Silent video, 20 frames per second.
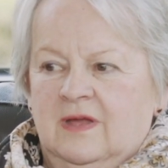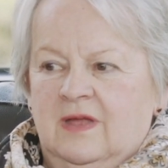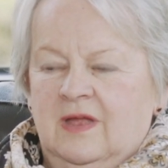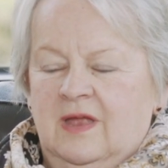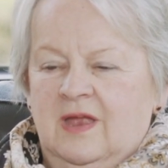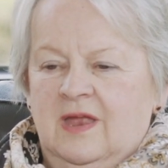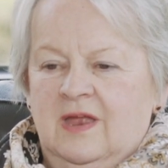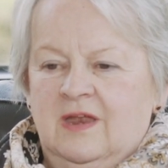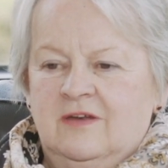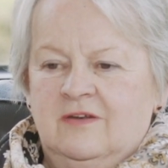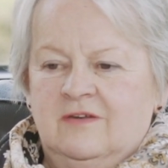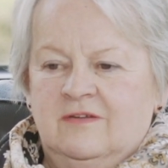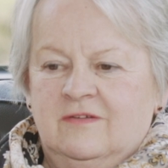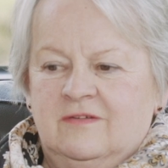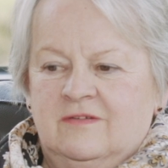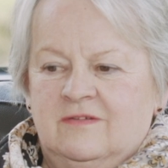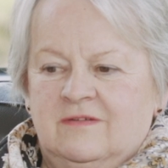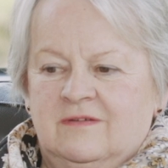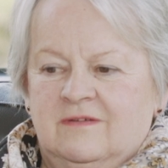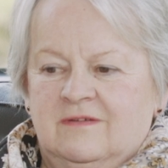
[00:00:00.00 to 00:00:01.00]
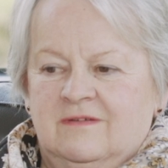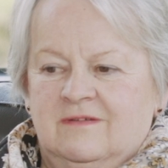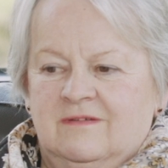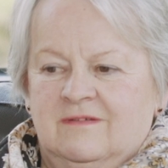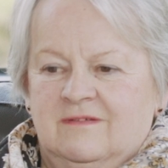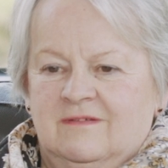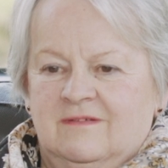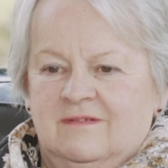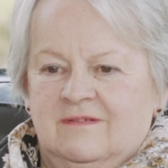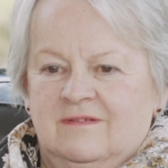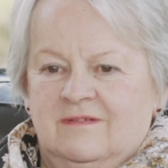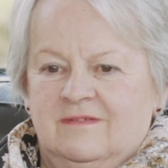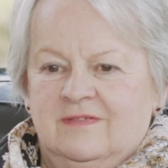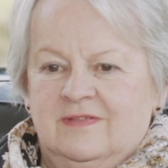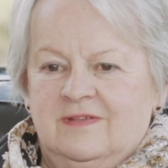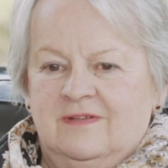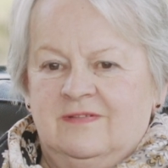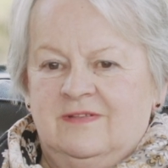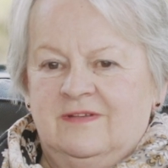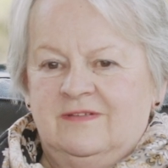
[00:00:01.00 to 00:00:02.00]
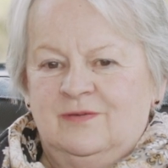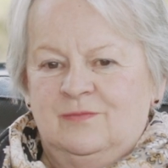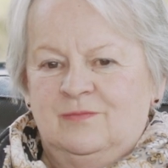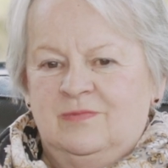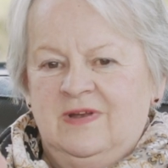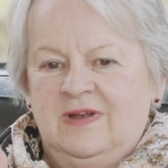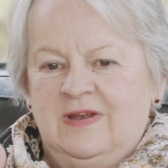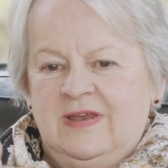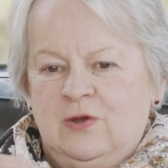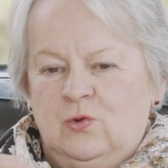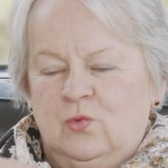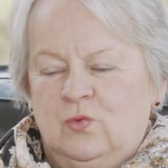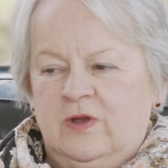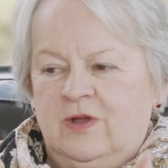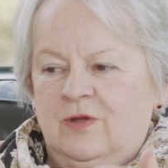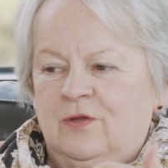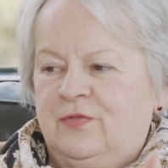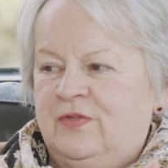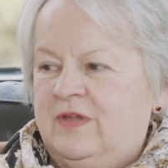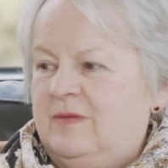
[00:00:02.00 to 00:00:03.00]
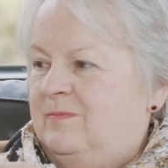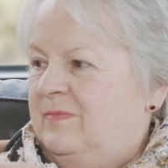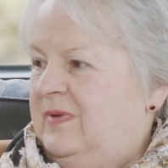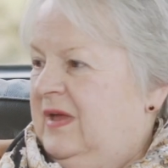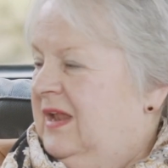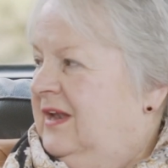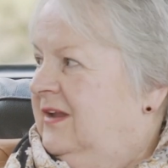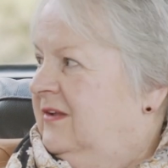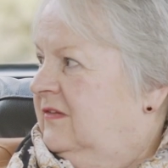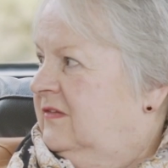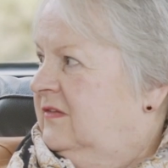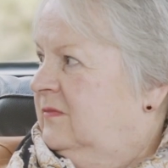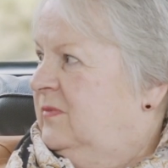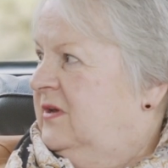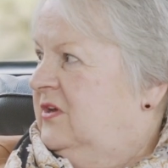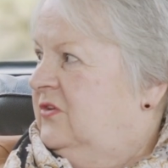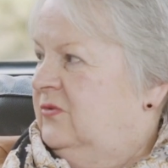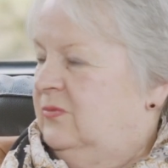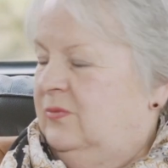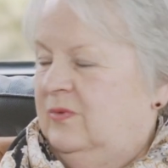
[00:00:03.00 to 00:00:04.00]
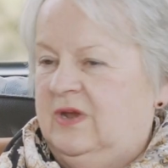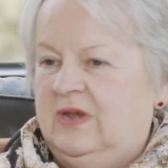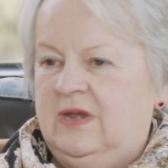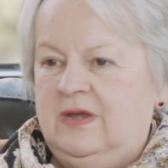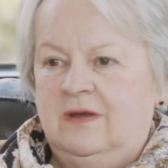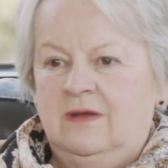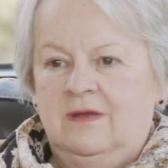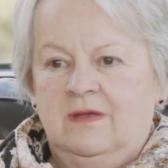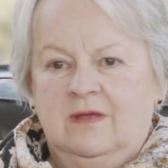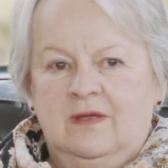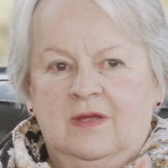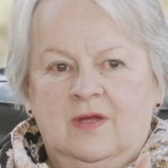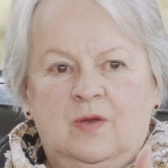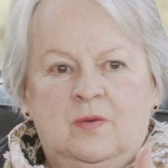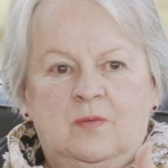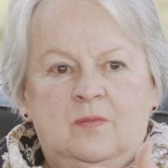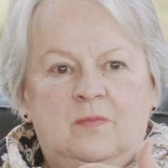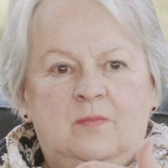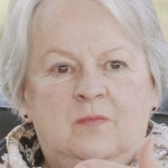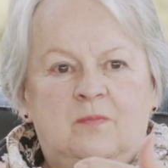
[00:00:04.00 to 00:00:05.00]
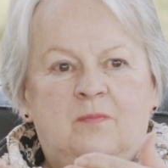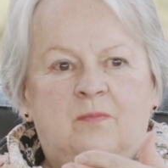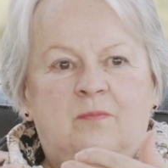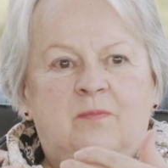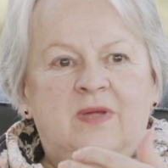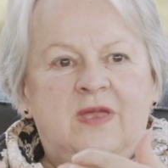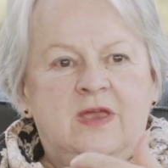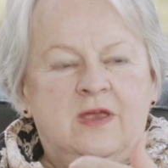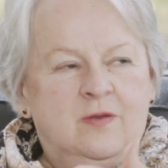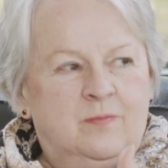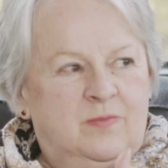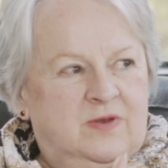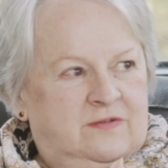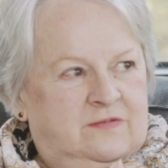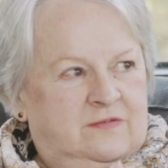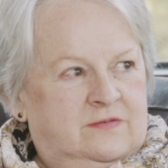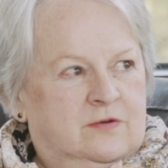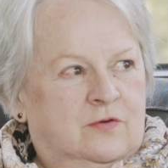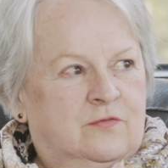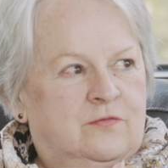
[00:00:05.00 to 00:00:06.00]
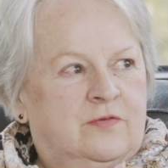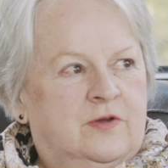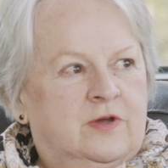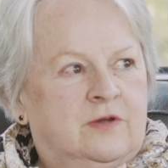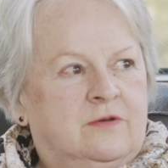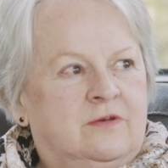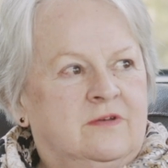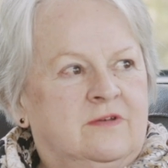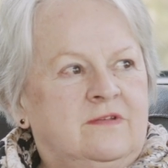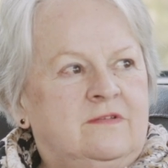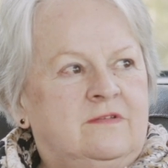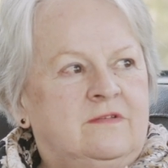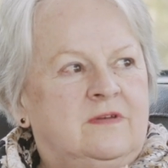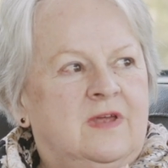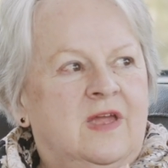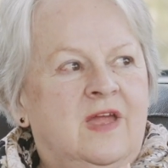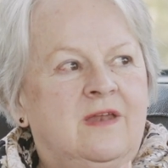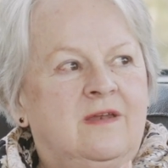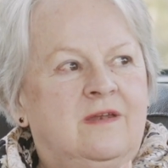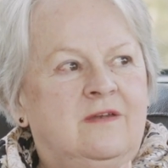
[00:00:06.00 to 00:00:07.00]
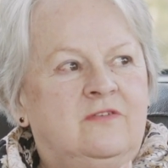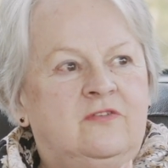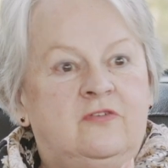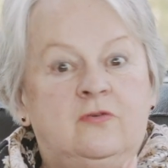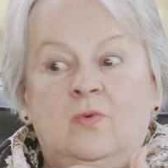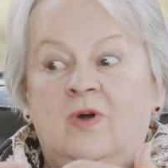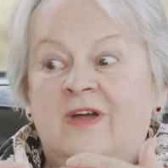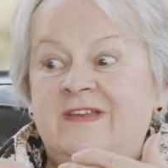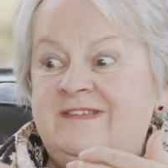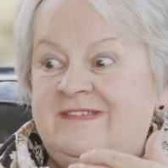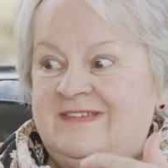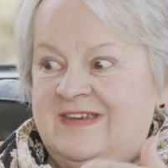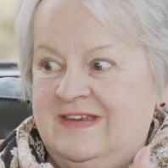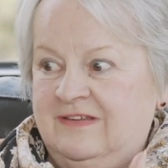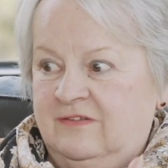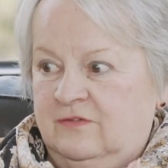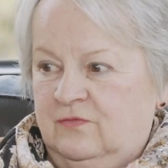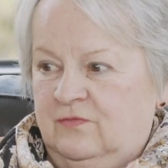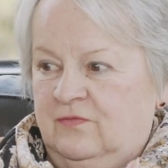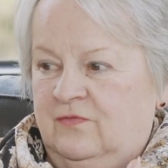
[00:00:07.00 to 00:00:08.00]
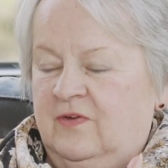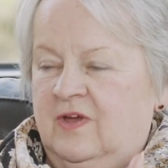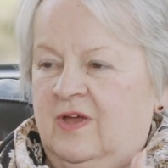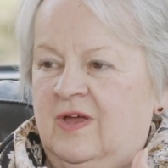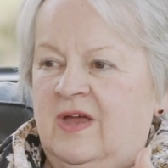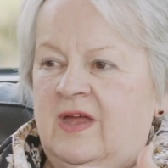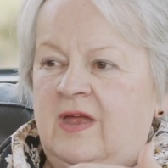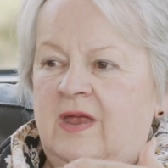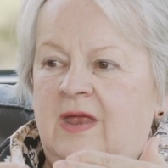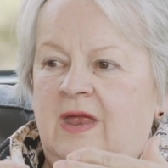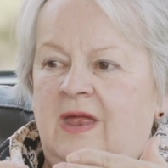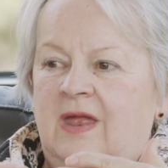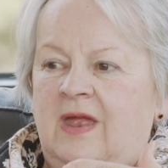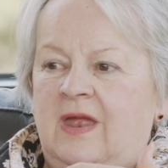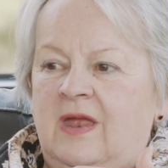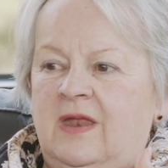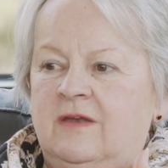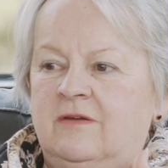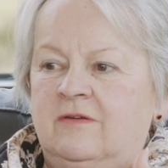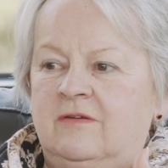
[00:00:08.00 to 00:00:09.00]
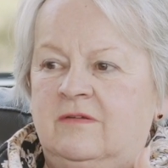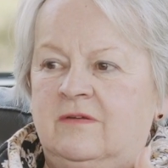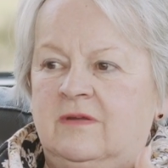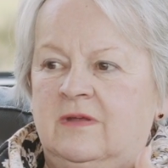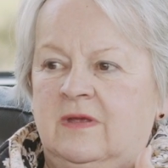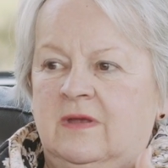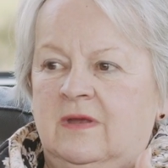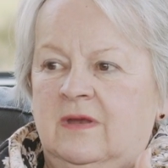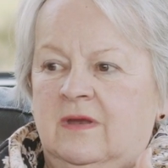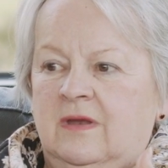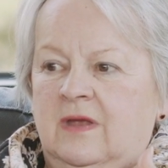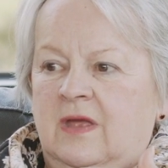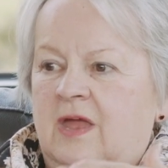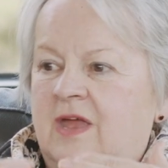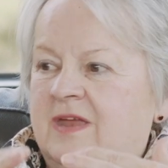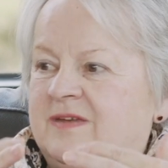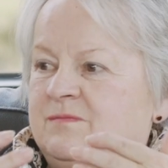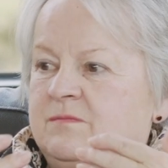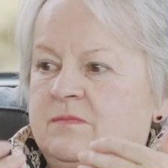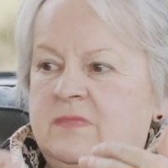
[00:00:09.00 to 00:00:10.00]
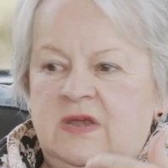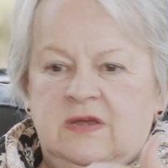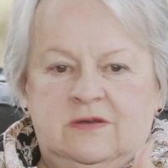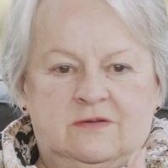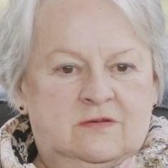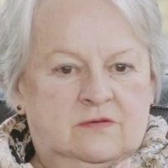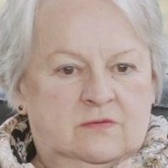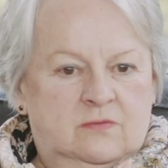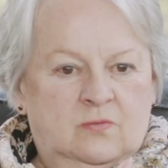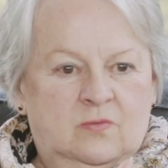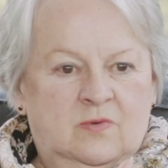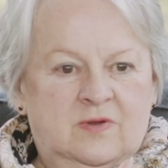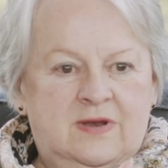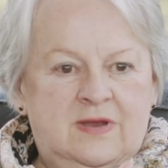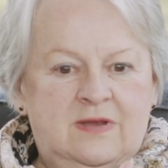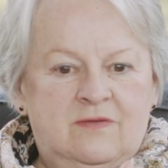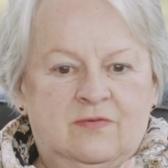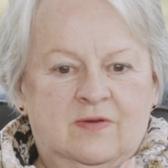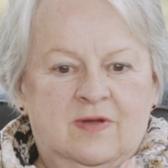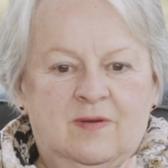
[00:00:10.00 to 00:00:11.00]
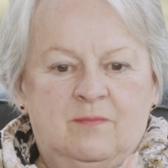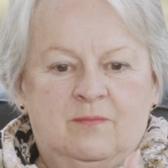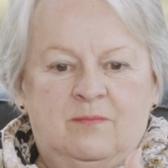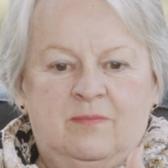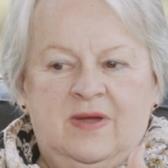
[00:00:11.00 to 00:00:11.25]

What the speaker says: And there's a really good, healthy balance between being a bit self-focused and to identify and admit whatever.